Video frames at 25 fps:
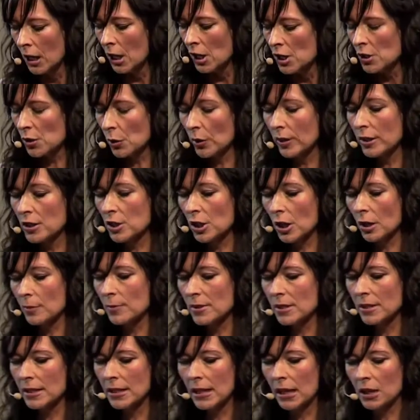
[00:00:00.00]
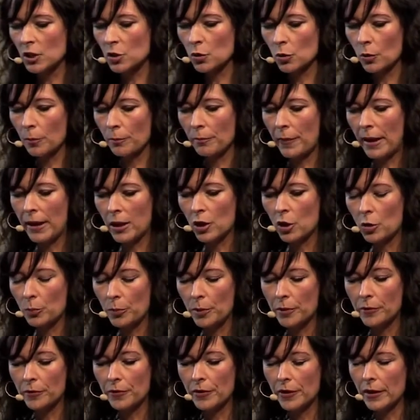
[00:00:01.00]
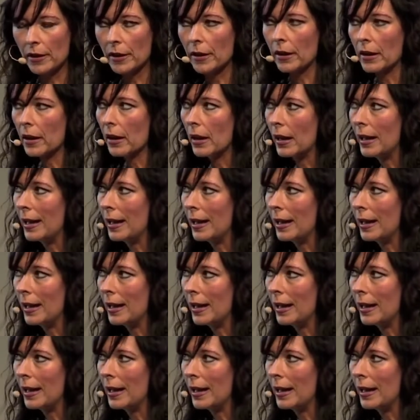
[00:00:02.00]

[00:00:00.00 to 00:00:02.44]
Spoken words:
So in terms of the actual makeup of the